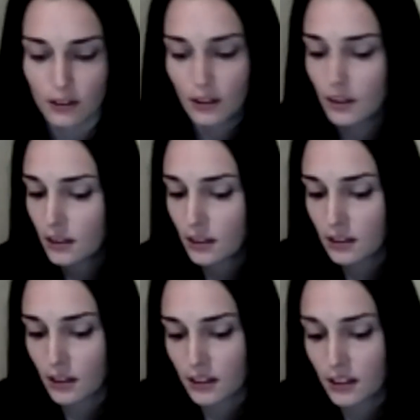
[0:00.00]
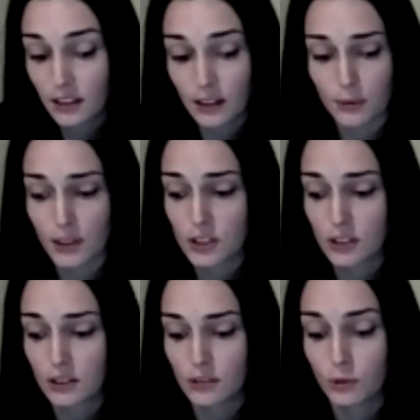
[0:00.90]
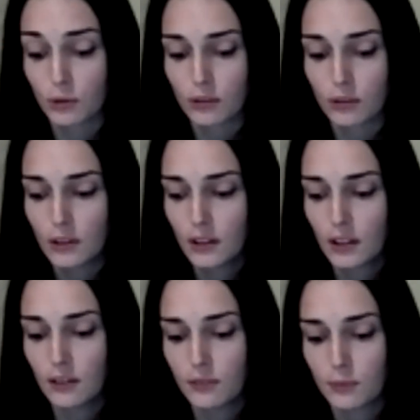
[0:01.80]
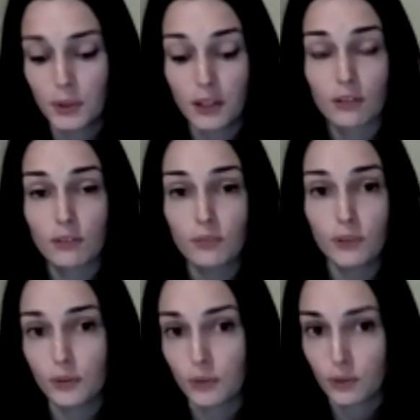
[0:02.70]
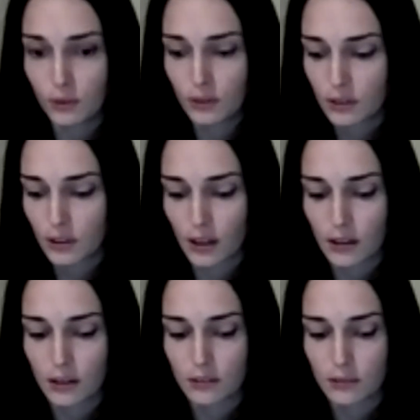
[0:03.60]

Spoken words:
then I think collaboration or even peer review can